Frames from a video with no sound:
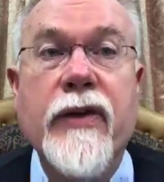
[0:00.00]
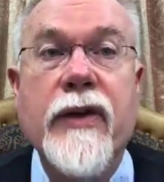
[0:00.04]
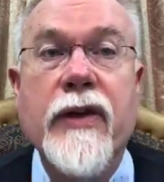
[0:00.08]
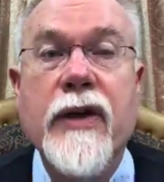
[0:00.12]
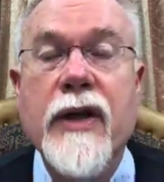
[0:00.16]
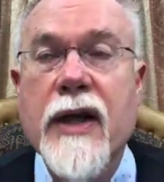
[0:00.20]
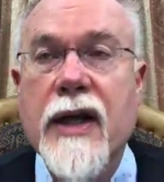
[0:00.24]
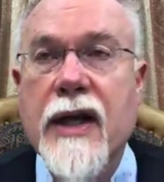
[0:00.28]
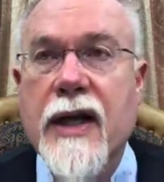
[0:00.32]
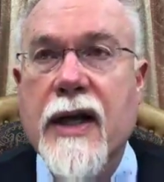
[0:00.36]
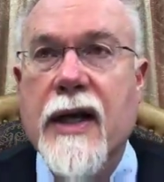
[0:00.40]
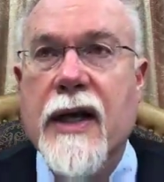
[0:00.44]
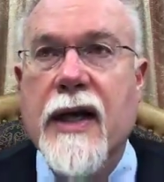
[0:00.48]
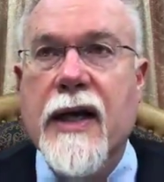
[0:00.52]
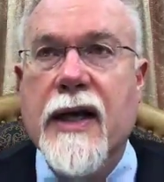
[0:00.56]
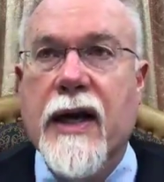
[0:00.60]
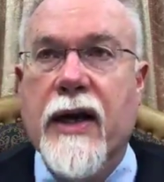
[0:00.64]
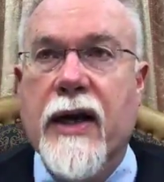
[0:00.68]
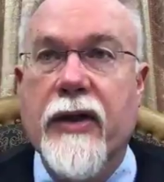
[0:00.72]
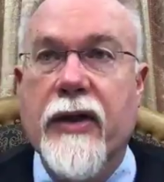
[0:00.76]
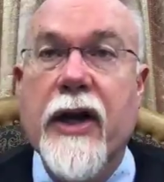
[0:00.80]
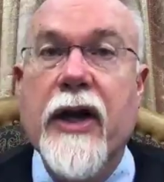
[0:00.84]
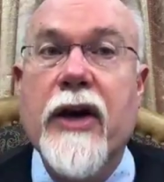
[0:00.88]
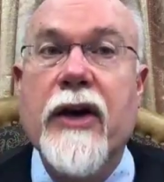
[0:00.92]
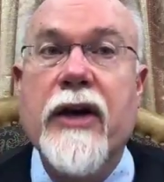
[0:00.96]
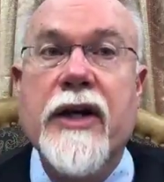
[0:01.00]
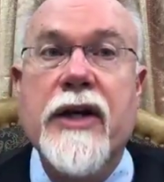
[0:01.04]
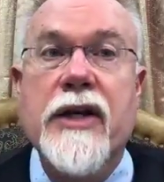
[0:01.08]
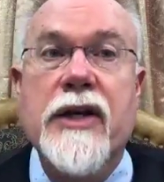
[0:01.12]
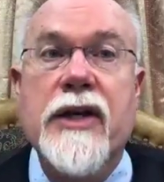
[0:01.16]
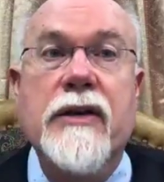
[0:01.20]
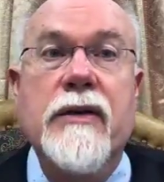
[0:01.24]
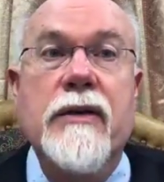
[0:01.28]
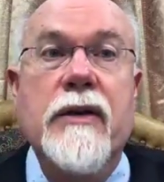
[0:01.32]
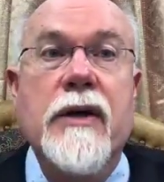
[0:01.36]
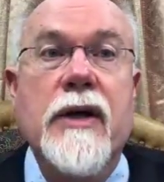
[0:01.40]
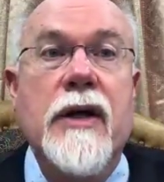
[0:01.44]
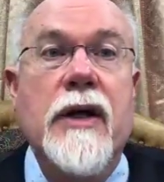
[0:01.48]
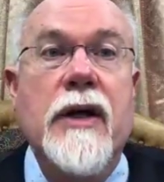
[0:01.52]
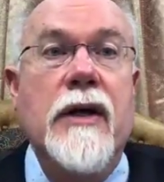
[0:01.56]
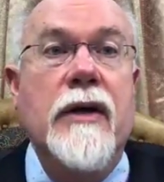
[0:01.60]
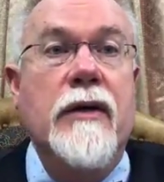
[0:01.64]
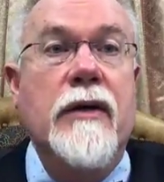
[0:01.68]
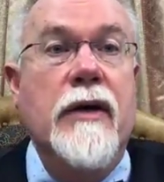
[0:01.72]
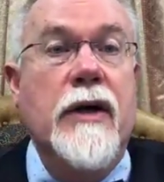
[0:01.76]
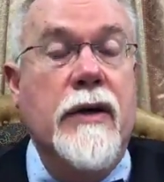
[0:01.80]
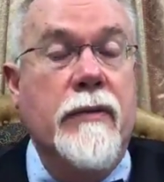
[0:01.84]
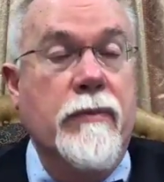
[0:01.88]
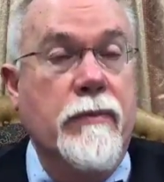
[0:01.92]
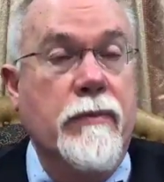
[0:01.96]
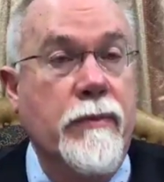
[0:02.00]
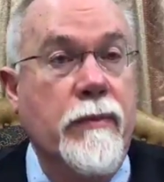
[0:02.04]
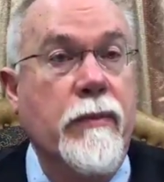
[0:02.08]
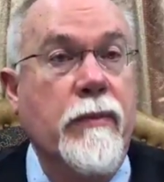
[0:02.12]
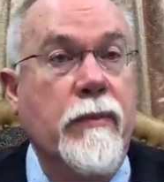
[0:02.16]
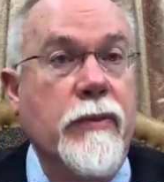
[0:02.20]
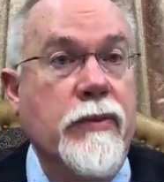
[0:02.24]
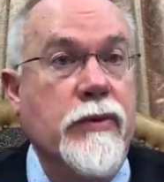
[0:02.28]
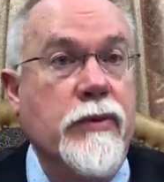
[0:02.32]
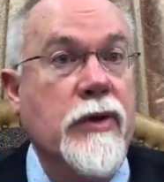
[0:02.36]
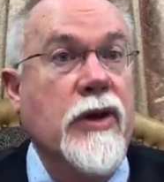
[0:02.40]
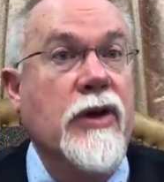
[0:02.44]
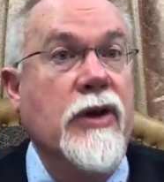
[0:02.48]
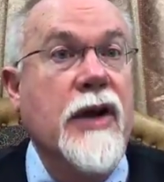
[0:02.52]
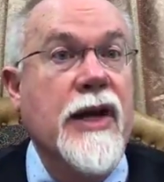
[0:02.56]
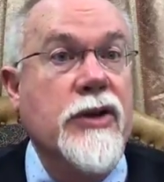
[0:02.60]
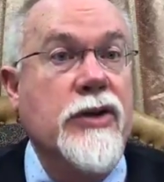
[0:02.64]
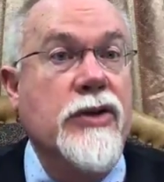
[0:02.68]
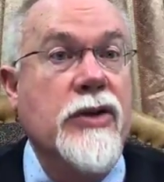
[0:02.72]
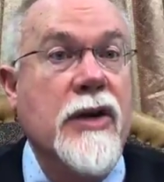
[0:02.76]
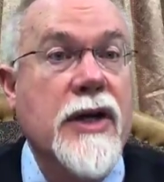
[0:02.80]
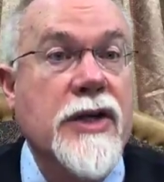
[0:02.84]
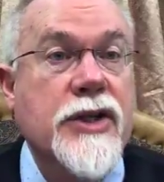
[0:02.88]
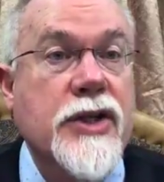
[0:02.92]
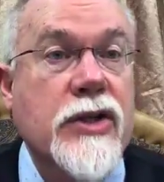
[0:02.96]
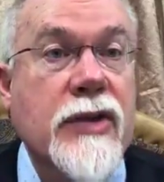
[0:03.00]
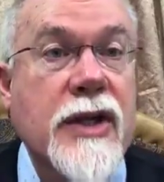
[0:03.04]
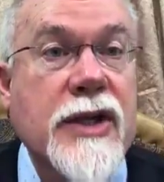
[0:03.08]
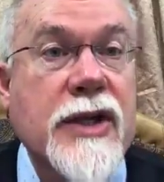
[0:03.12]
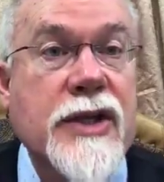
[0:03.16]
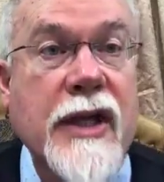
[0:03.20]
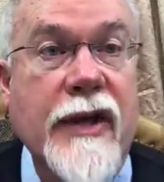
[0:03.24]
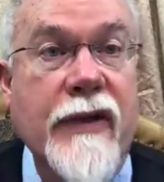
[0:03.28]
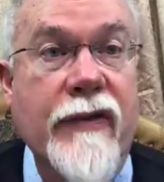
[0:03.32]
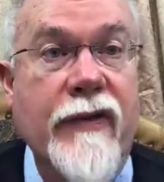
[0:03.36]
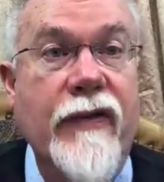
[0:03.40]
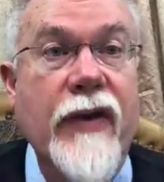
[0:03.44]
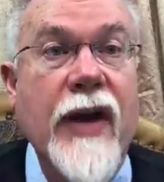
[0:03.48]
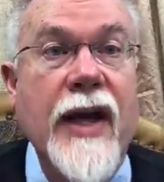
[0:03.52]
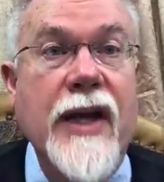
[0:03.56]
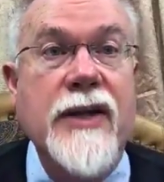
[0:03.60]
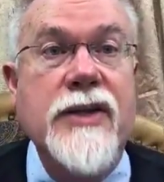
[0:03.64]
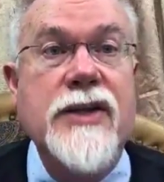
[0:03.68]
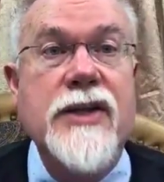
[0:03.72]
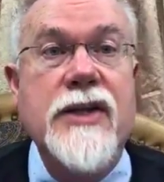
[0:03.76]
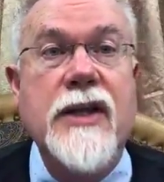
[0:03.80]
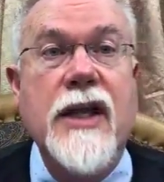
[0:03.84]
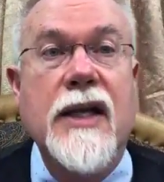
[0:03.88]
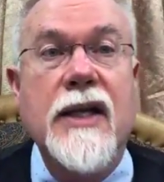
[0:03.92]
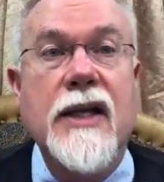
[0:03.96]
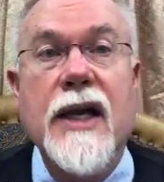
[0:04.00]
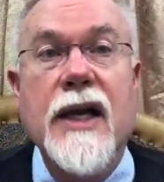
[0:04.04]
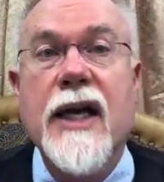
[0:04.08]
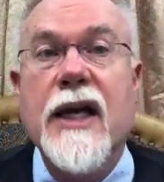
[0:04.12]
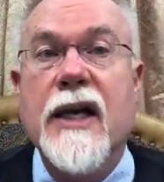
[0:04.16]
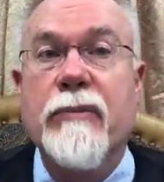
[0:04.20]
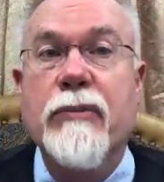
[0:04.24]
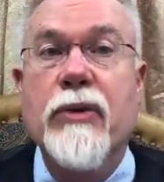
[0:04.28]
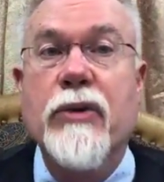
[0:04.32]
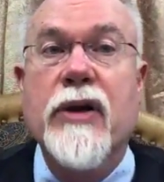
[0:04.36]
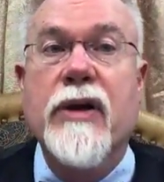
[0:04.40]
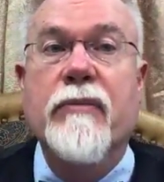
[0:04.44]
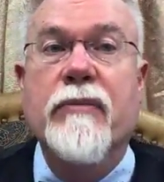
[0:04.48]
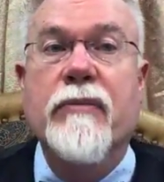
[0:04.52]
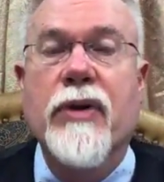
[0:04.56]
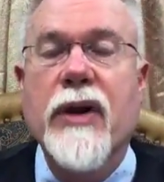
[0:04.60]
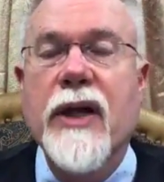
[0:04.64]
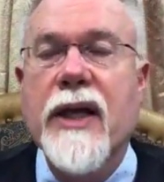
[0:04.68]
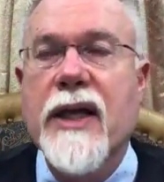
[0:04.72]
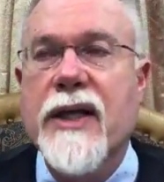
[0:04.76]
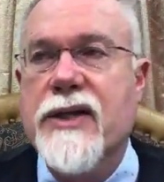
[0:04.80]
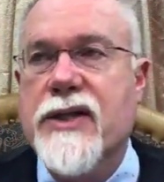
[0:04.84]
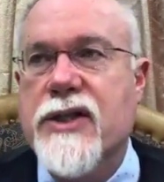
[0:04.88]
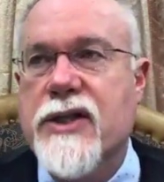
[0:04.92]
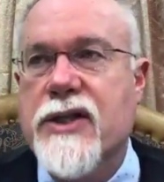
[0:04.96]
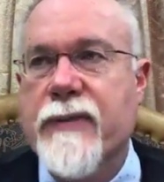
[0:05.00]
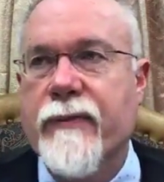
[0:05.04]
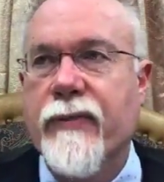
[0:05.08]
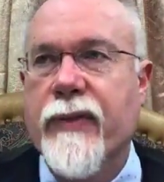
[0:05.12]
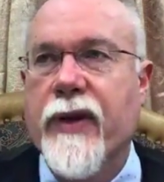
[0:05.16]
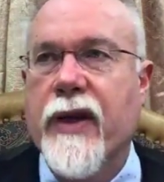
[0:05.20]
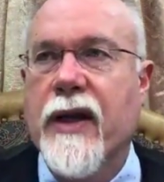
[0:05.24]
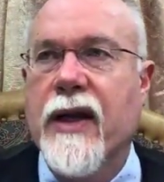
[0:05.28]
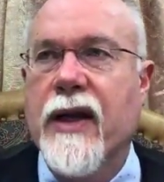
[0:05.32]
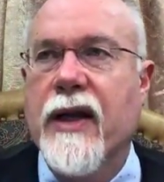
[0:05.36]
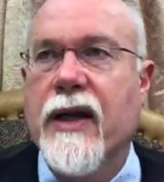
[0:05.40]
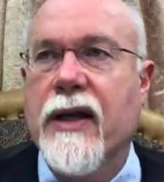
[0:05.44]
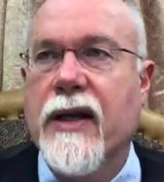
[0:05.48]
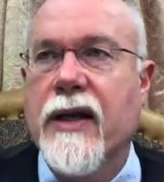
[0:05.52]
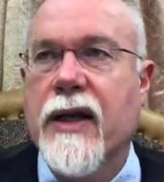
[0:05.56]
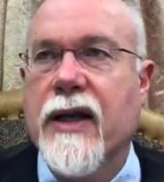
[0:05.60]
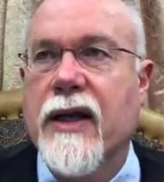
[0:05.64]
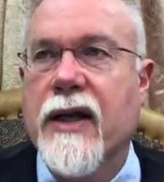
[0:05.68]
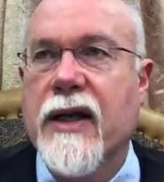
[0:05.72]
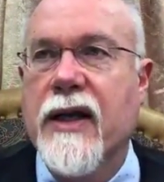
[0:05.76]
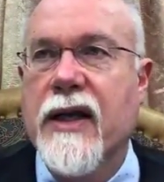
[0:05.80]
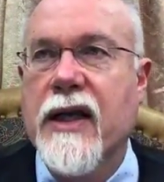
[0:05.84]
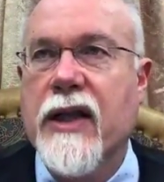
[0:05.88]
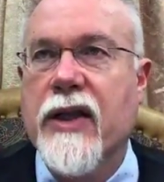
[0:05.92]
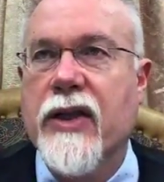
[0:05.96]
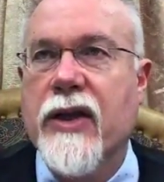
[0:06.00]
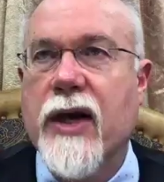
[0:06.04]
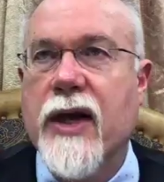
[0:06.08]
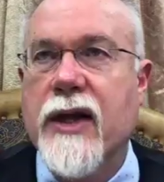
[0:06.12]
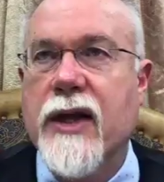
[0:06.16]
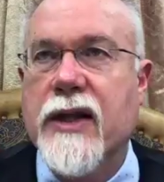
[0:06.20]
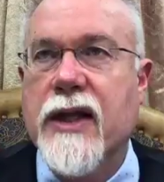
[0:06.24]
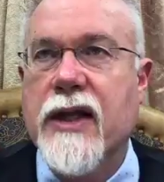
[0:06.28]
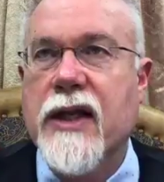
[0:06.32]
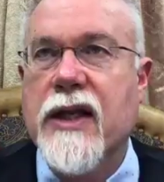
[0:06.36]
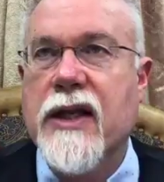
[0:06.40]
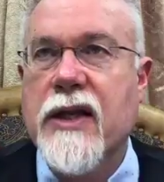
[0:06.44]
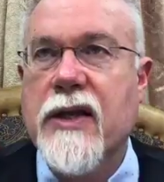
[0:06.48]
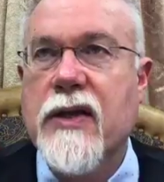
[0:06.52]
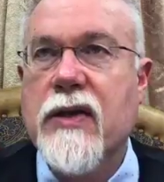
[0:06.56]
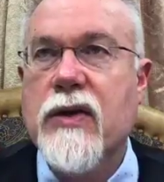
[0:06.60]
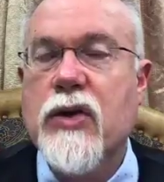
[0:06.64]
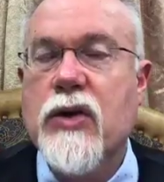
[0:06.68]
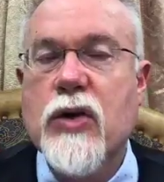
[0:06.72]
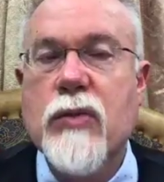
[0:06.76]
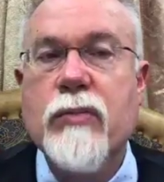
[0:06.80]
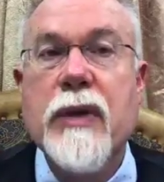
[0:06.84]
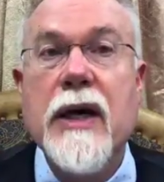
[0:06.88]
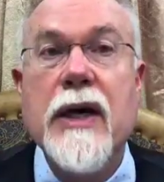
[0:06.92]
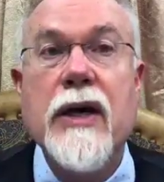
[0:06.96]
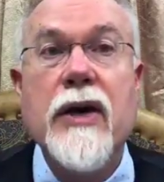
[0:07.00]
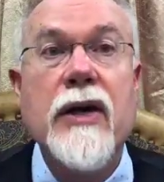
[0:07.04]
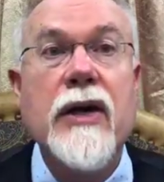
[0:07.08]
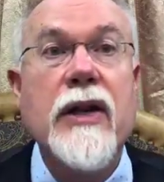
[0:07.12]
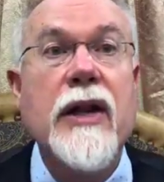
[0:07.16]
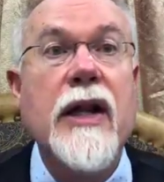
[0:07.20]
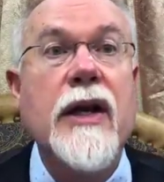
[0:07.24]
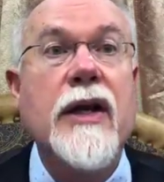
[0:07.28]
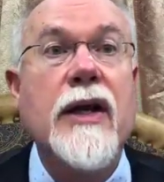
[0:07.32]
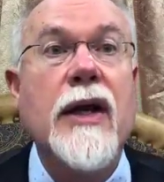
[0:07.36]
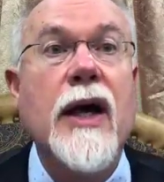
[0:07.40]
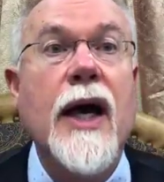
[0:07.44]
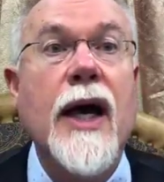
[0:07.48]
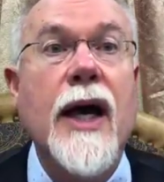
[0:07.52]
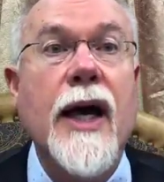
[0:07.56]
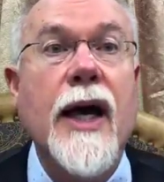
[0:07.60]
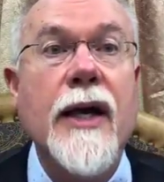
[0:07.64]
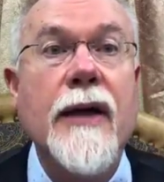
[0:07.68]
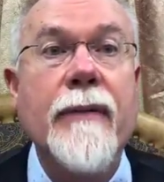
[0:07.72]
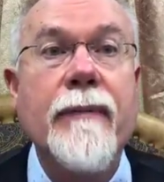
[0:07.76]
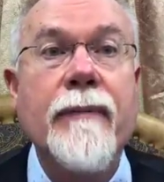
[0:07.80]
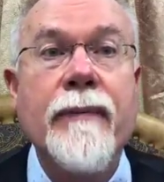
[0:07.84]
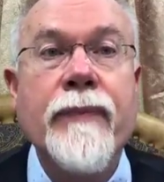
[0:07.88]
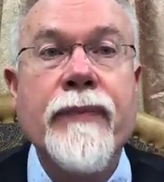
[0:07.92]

And now there he transgressed a fence that God had put in place, and he thought that he knew better than God.